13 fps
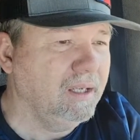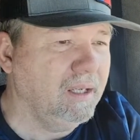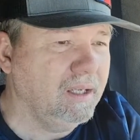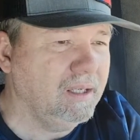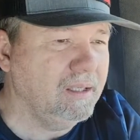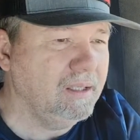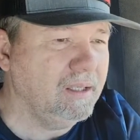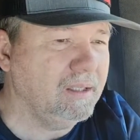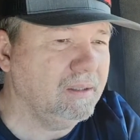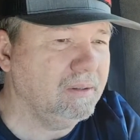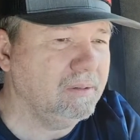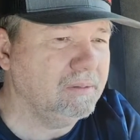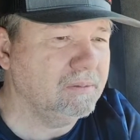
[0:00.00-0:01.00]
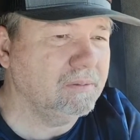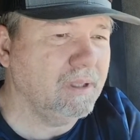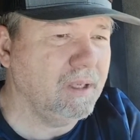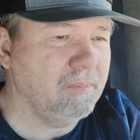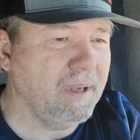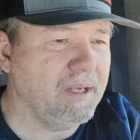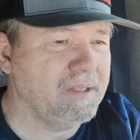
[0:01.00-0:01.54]
And
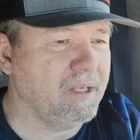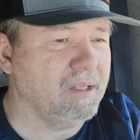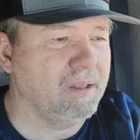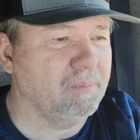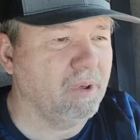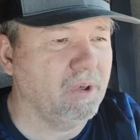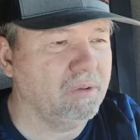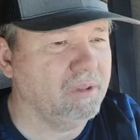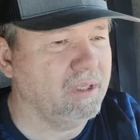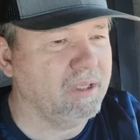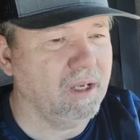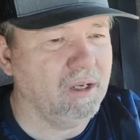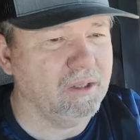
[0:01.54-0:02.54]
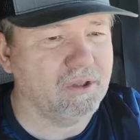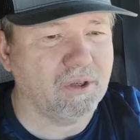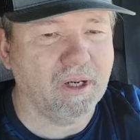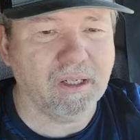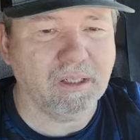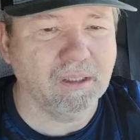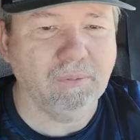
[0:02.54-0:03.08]
he basically broke the
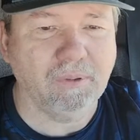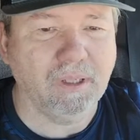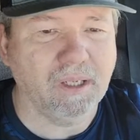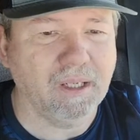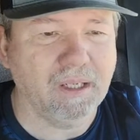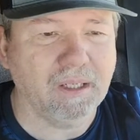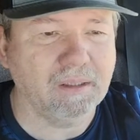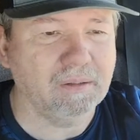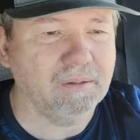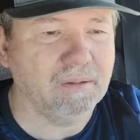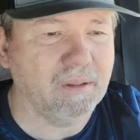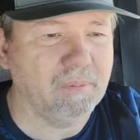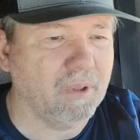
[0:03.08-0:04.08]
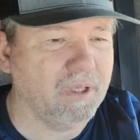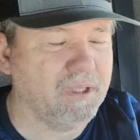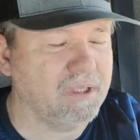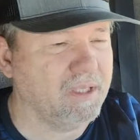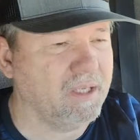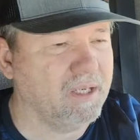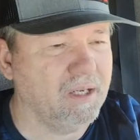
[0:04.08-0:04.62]
contract that we had. He
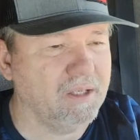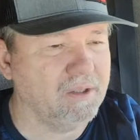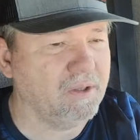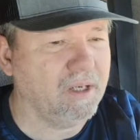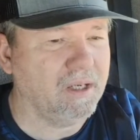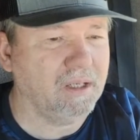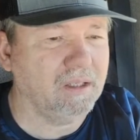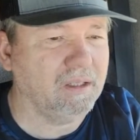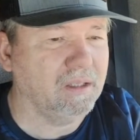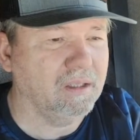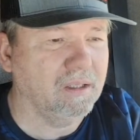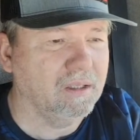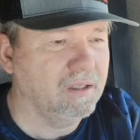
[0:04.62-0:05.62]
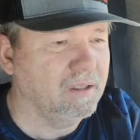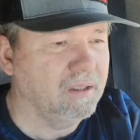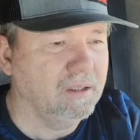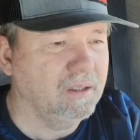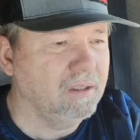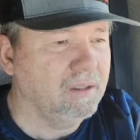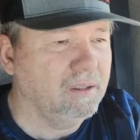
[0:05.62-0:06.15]
breached the contract
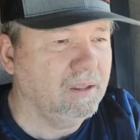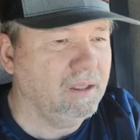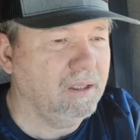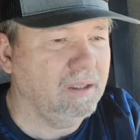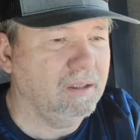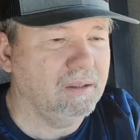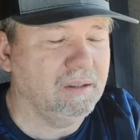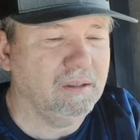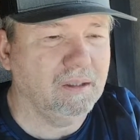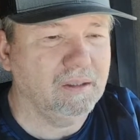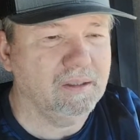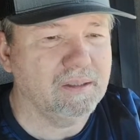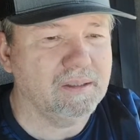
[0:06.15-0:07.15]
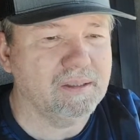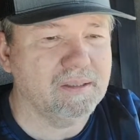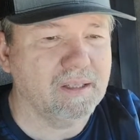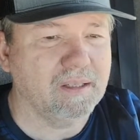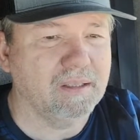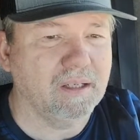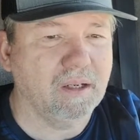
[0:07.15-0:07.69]
and
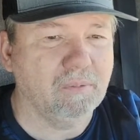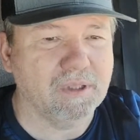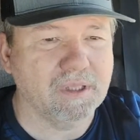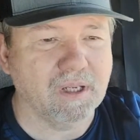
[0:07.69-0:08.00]
said that he was